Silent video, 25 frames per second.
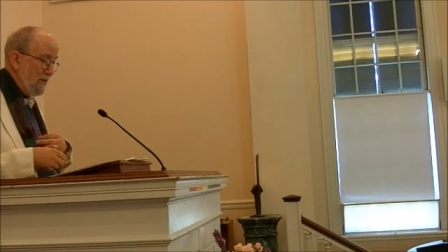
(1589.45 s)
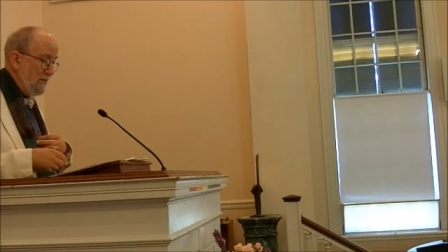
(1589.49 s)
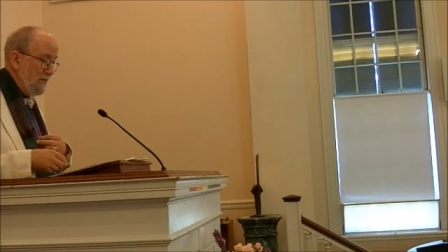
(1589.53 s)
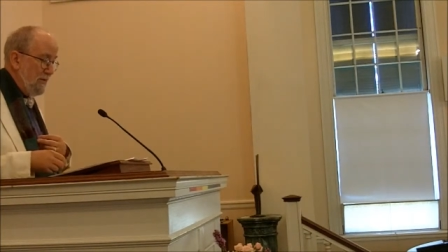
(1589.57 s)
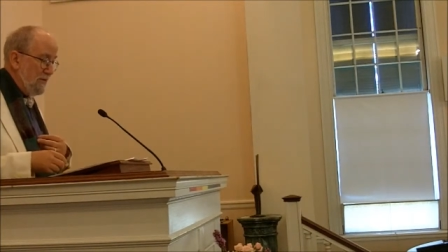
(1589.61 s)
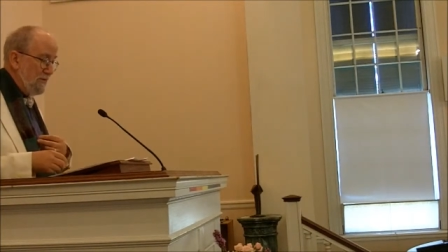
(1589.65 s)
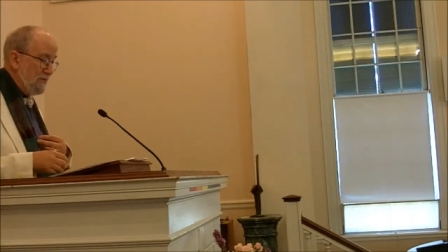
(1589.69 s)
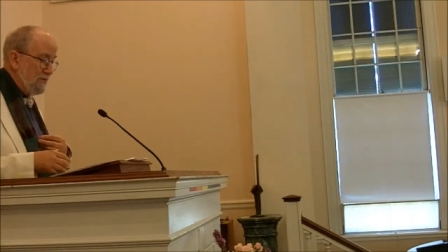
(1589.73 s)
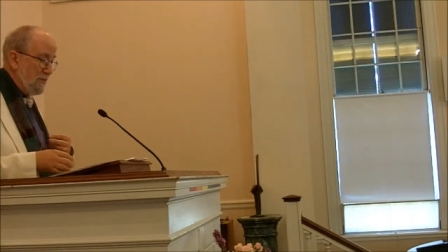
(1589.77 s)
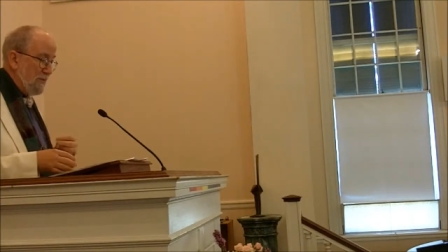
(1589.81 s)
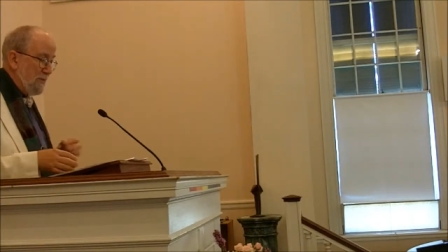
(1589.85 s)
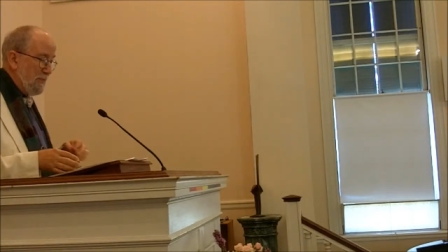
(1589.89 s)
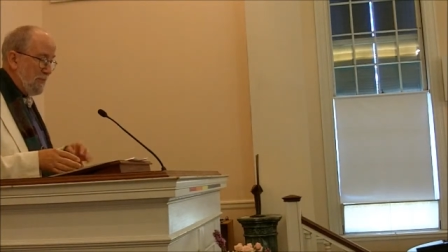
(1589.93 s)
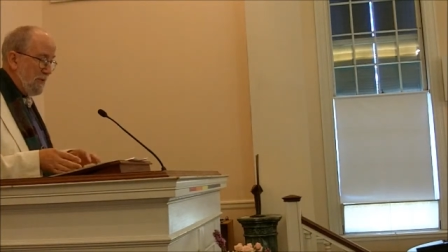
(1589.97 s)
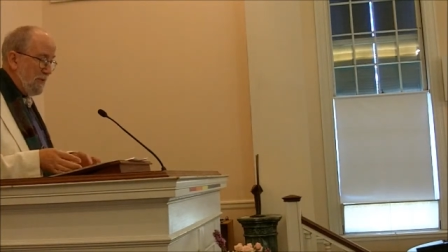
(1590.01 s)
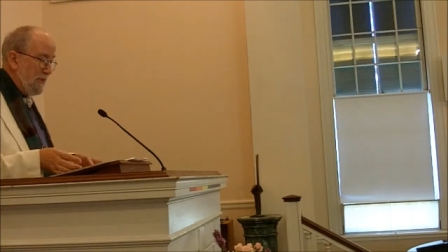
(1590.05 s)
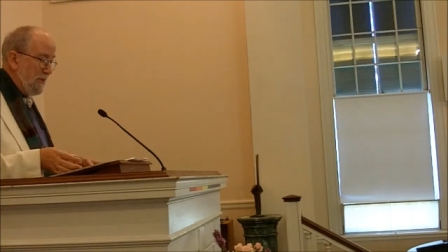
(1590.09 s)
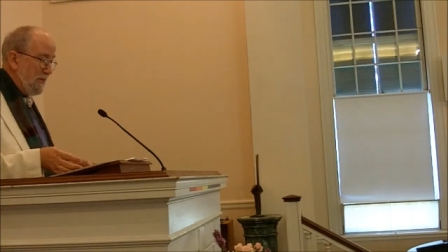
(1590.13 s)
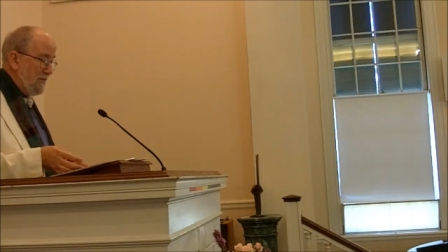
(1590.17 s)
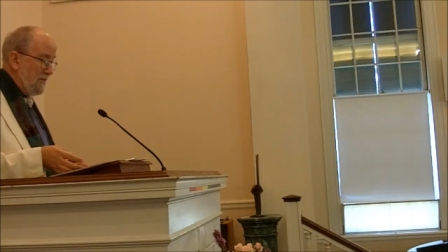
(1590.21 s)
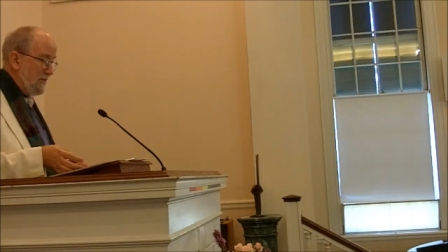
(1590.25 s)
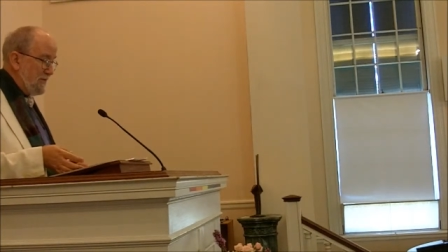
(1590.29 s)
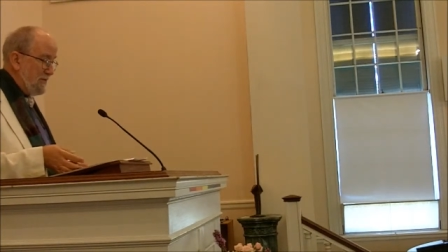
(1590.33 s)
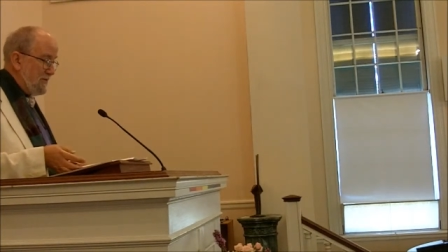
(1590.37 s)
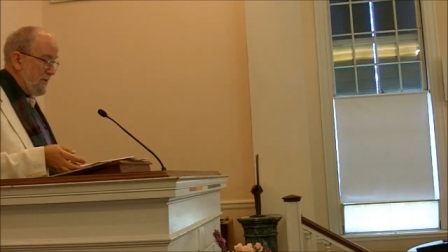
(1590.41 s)
Does
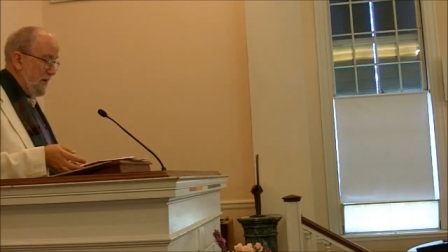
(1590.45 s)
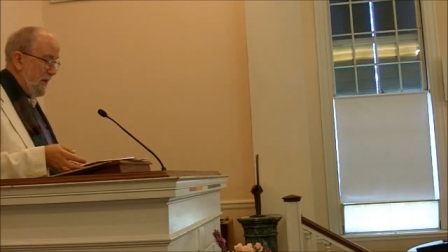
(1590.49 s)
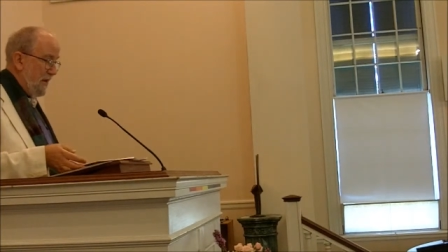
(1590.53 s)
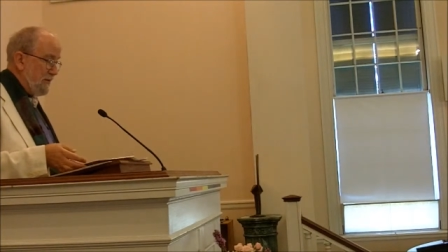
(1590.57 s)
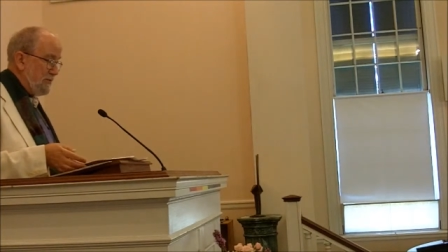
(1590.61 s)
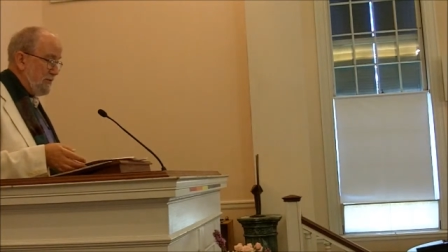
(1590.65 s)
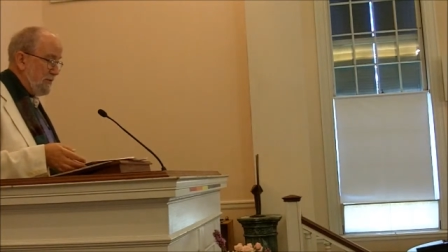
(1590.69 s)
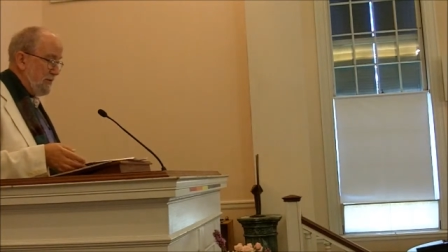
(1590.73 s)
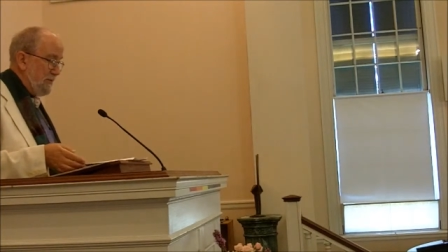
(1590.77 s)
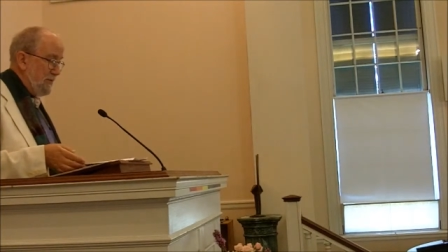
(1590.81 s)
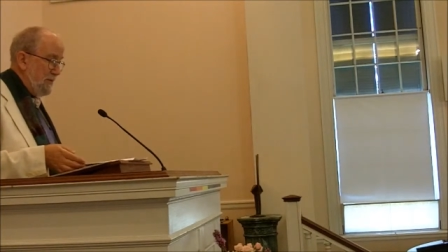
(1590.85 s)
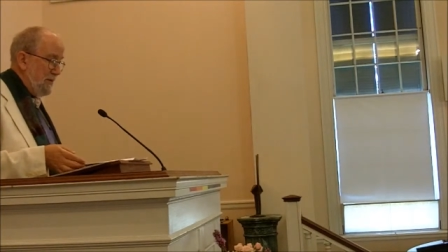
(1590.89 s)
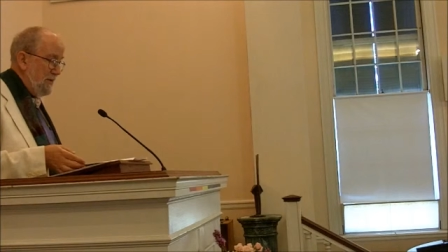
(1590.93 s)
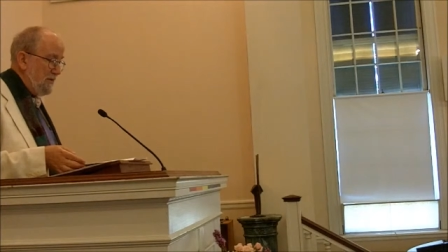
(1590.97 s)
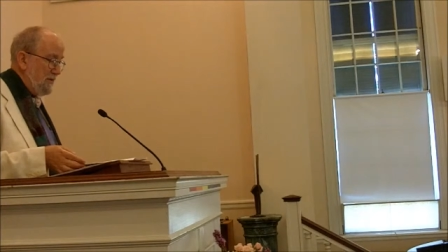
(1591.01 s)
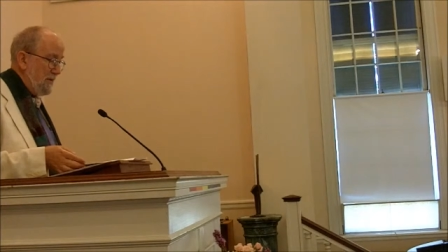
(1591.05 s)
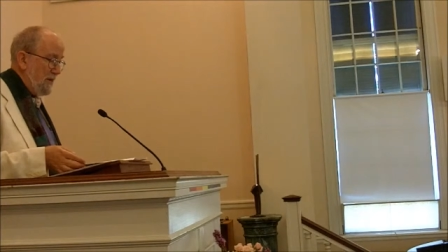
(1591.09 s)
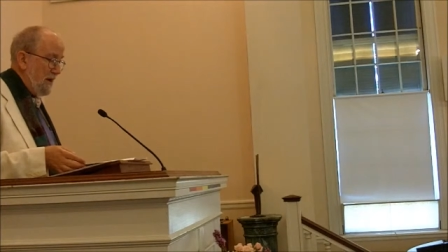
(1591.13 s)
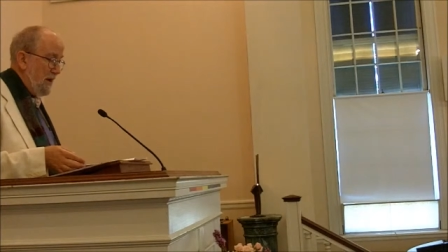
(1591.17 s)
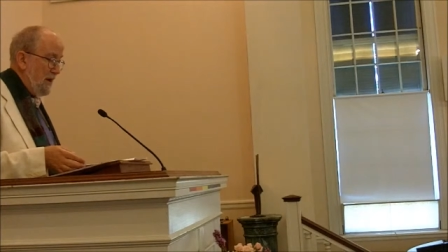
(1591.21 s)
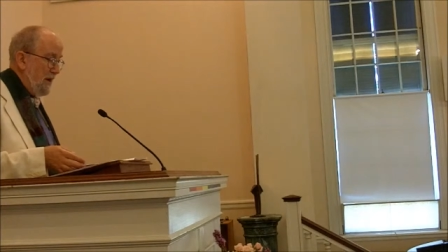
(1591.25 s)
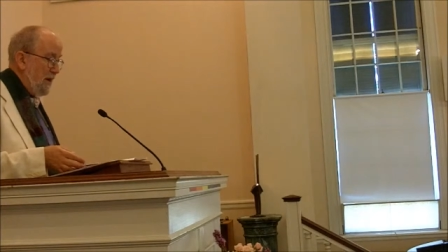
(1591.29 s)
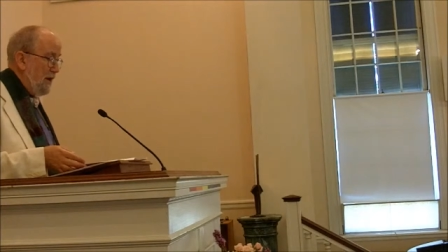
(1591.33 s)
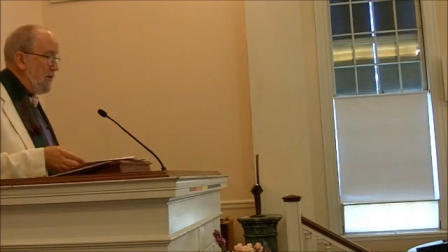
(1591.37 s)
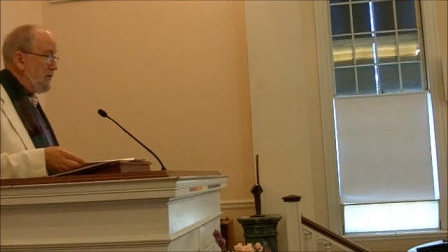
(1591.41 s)
repeal of this doctrine mean
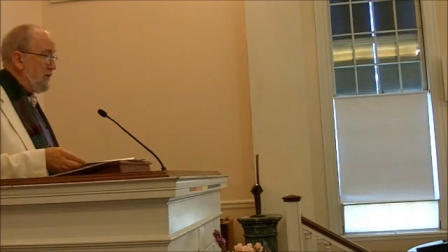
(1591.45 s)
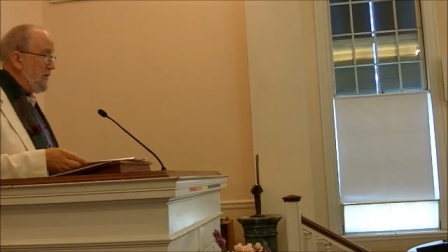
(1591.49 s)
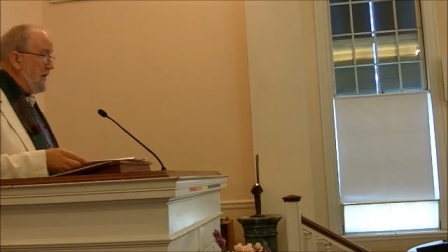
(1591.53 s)
that I